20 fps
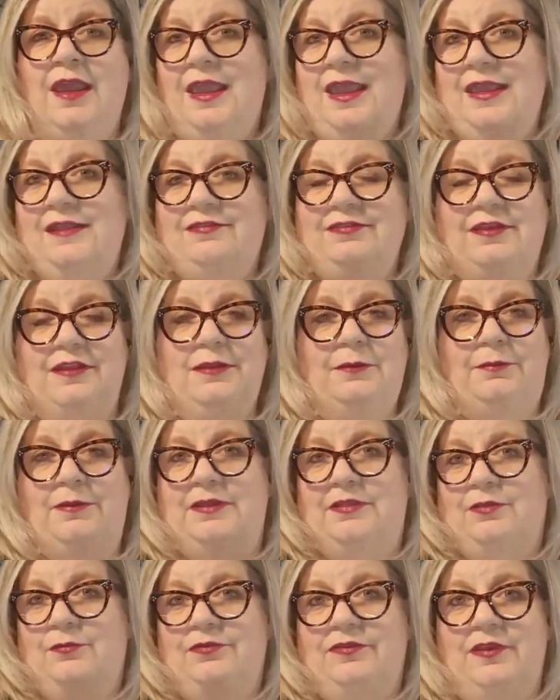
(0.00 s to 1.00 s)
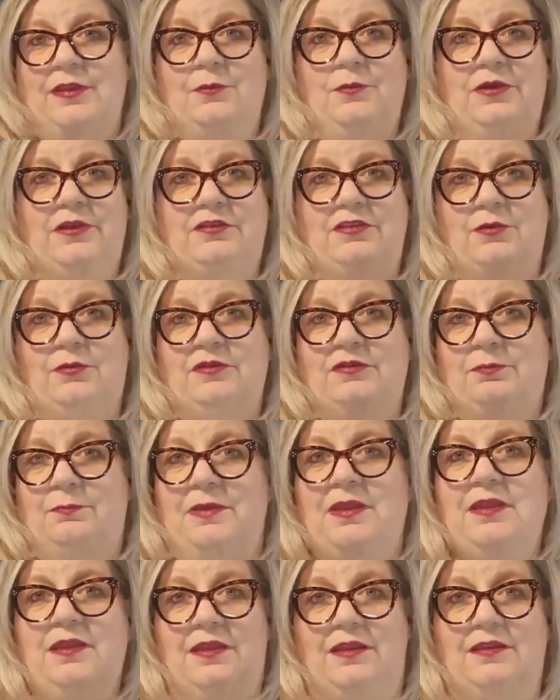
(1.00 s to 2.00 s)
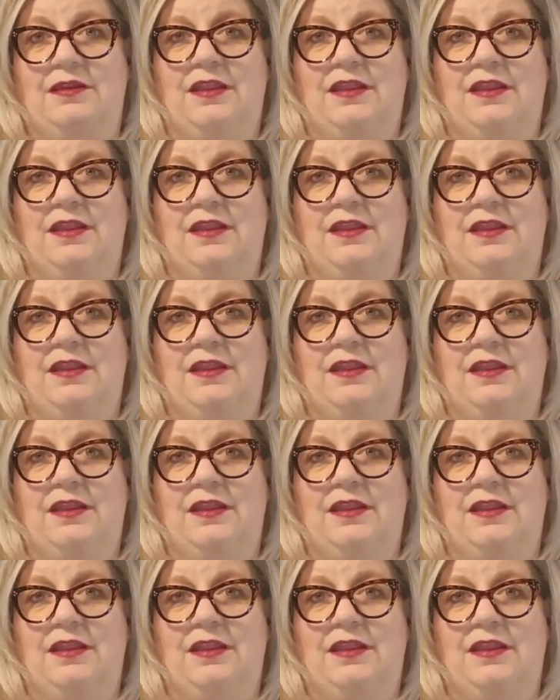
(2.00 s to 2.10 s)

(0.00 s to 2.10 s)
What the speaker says: It's going to be the same way it's always been.